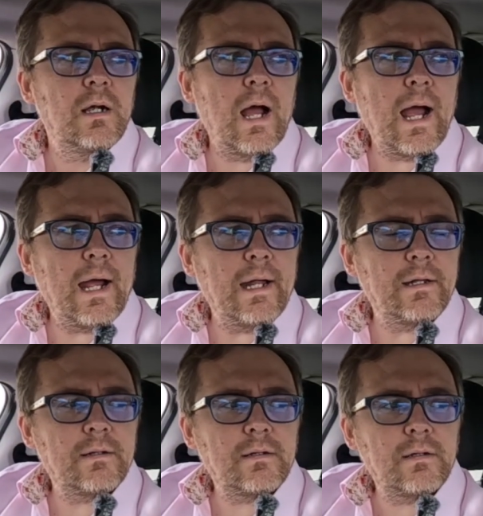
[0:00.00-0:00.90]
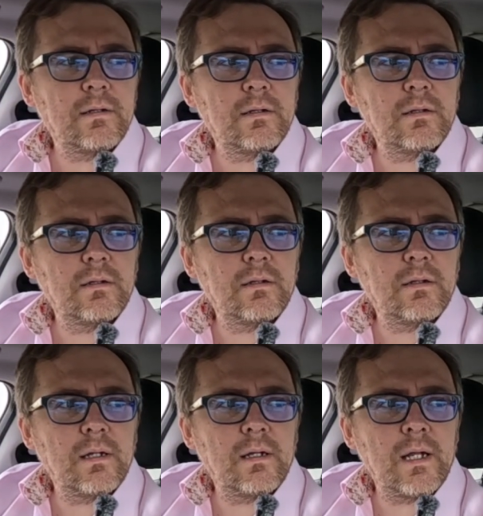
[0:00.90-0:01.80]
and
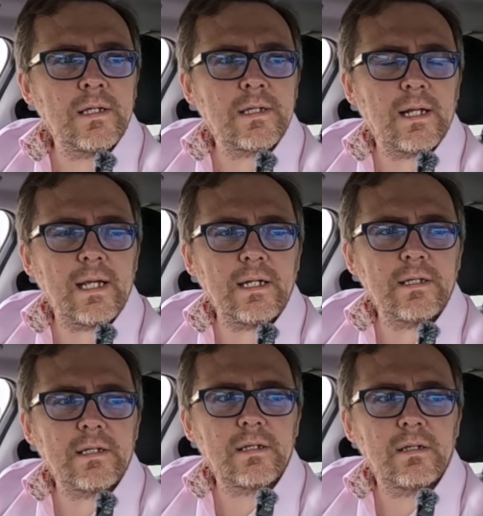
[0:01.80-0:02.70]
into Leeds